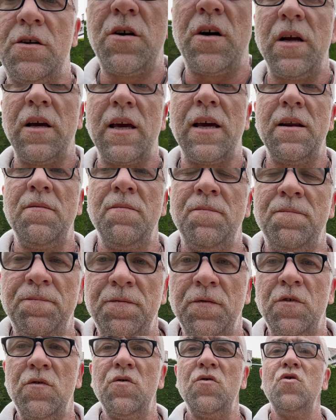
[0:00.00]
try again.
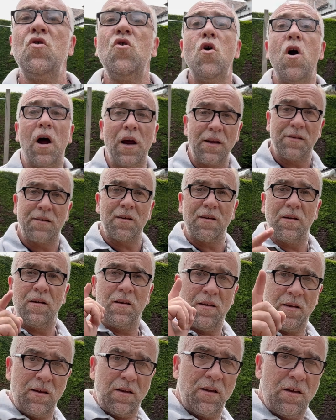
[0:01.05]
Right.
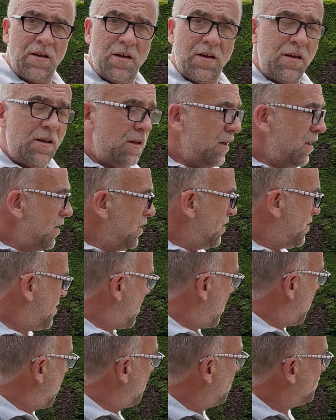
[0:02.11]

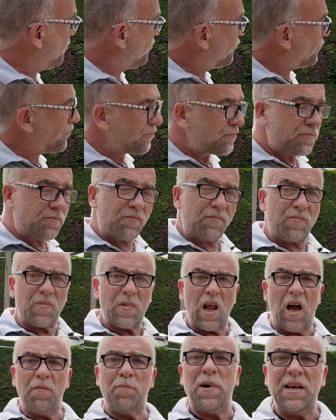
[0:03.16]
So,
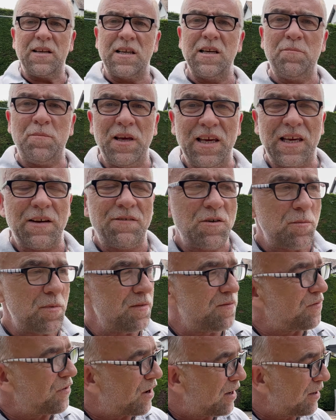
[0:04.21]
I've basically been giving him
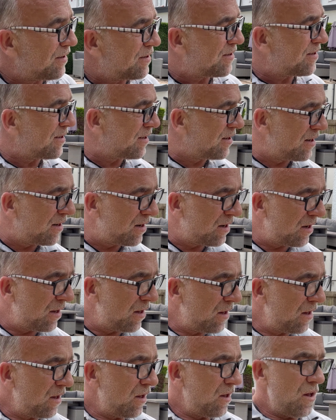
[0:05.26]
advice
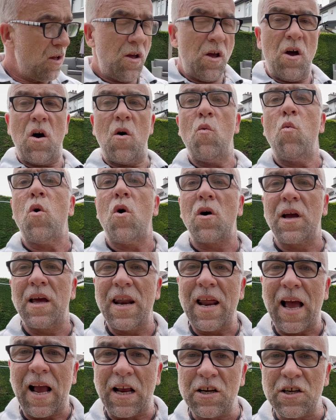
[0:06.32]
on what can
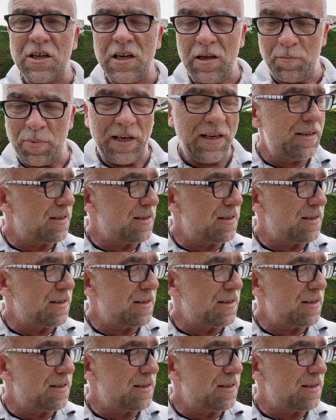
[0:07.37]
actually be